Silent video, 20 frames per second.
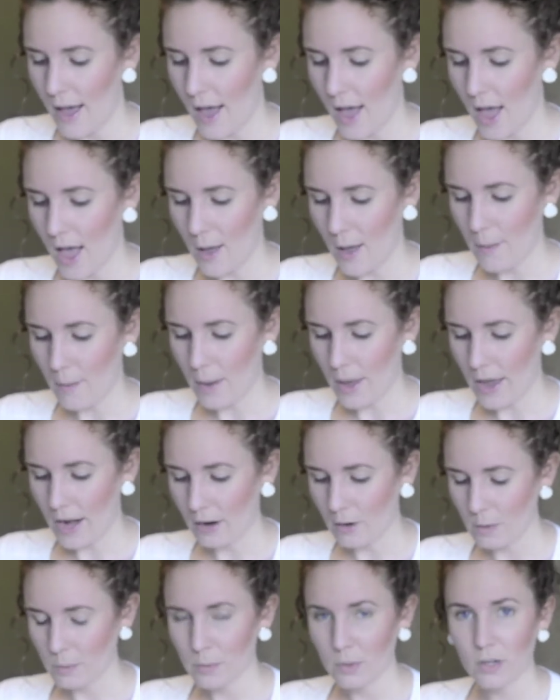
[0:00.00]
And
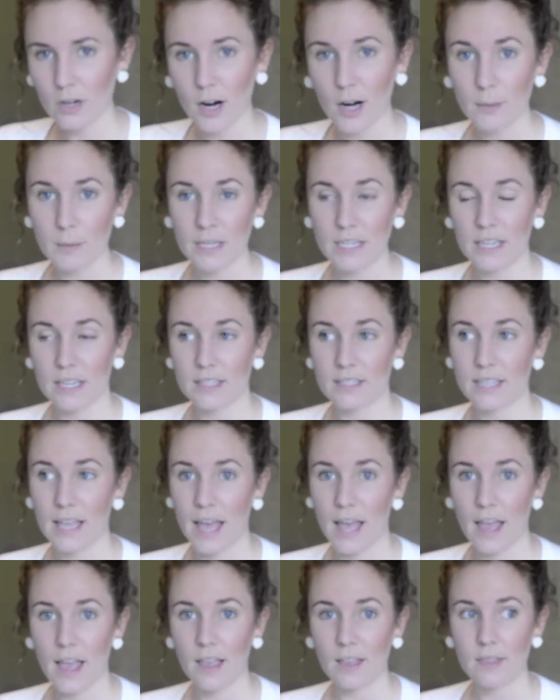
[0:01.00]
I remember Carmody
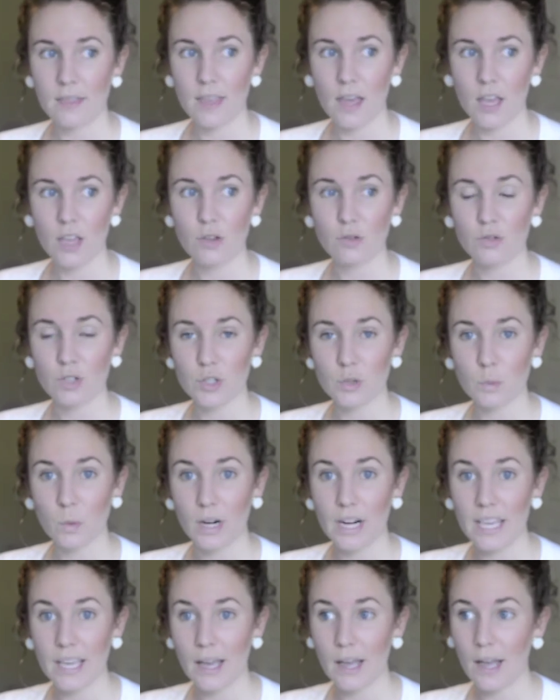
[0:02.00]
saying that you just
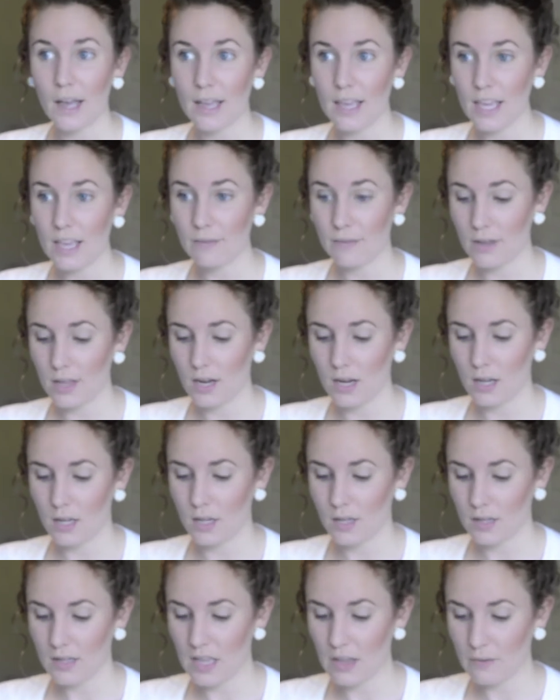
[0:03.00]
want to get, even
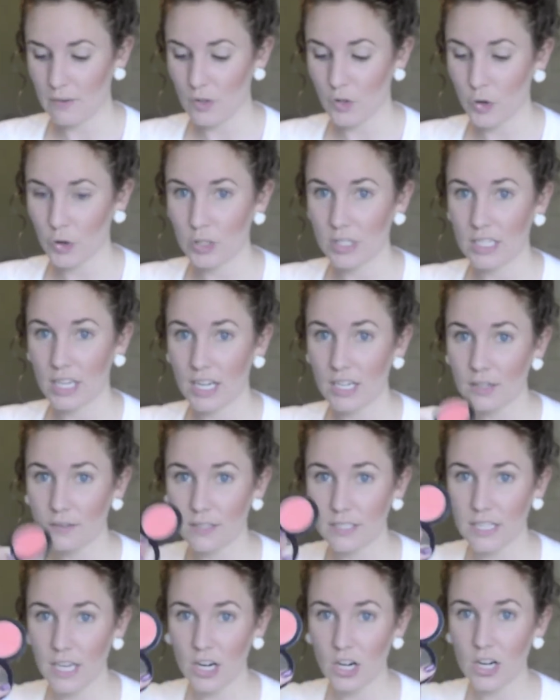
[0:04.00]
if it looks kind of
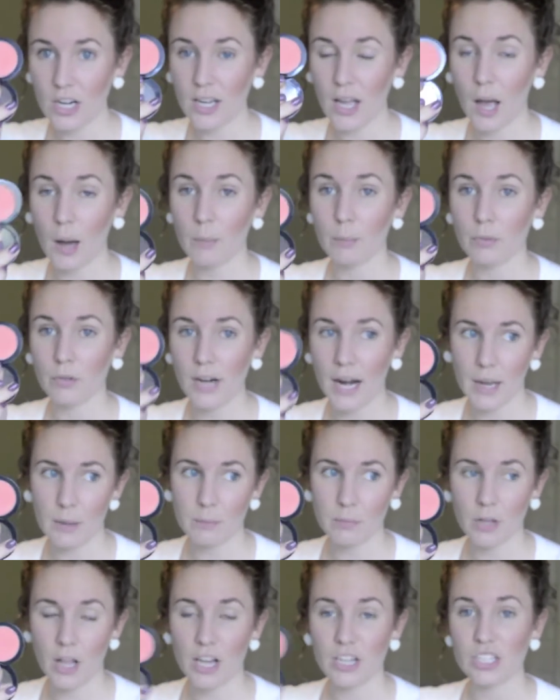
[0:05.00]
scary, a bright
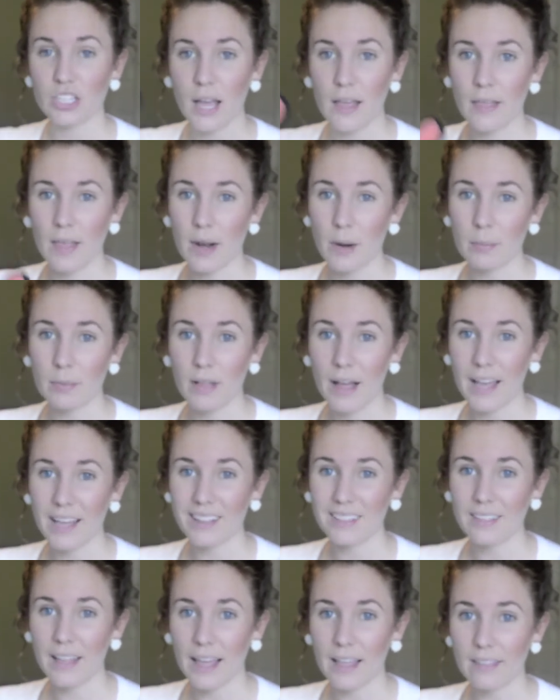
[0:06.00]
blush and then apply
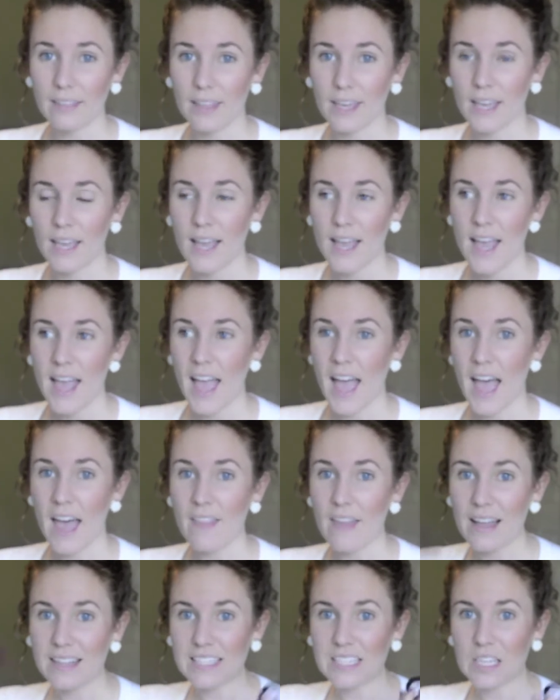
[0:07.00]
it lightly. And
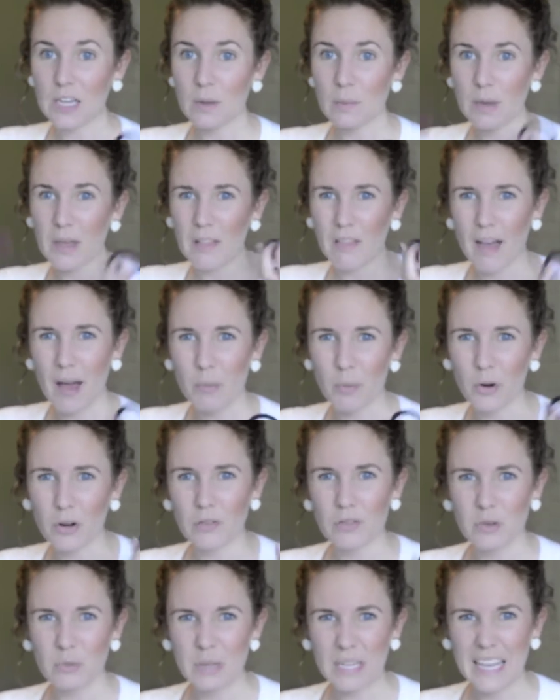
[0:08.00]
that's going to be a lot more
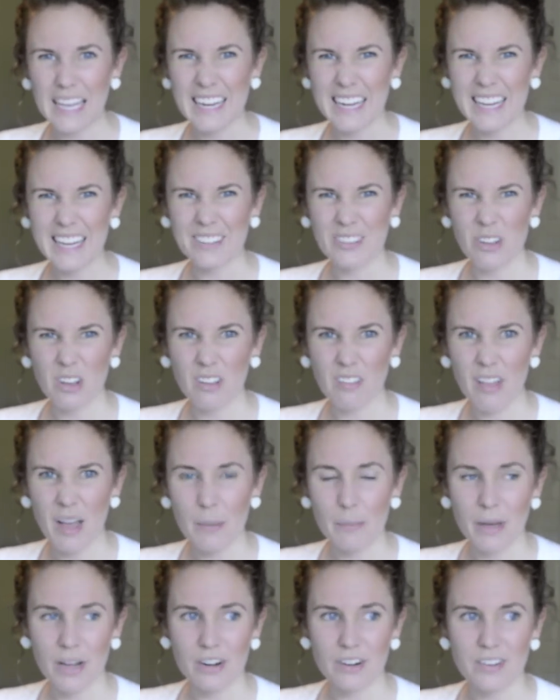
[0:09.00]
illuminating and look a
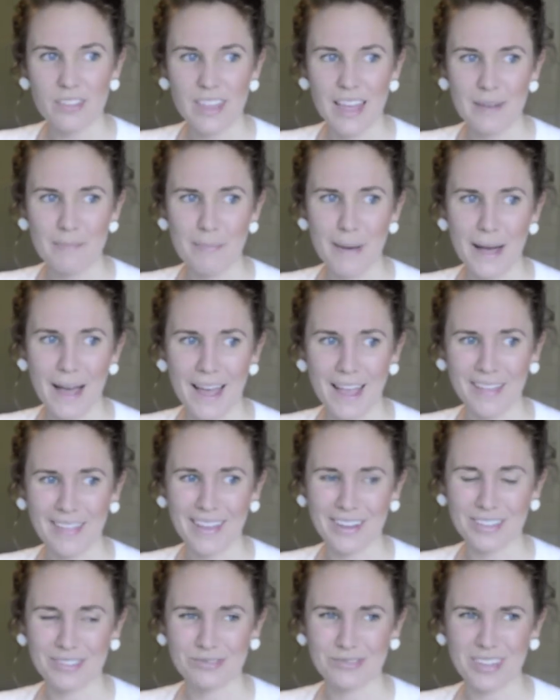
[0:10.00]
lot better than buying
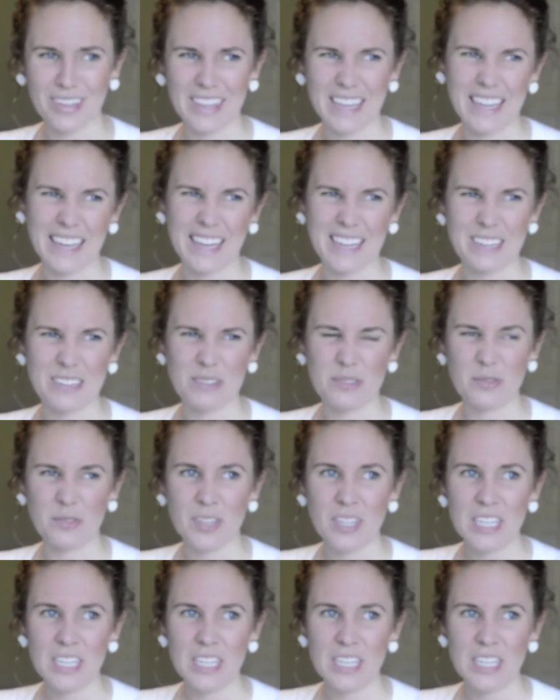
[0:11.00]
like a really kind of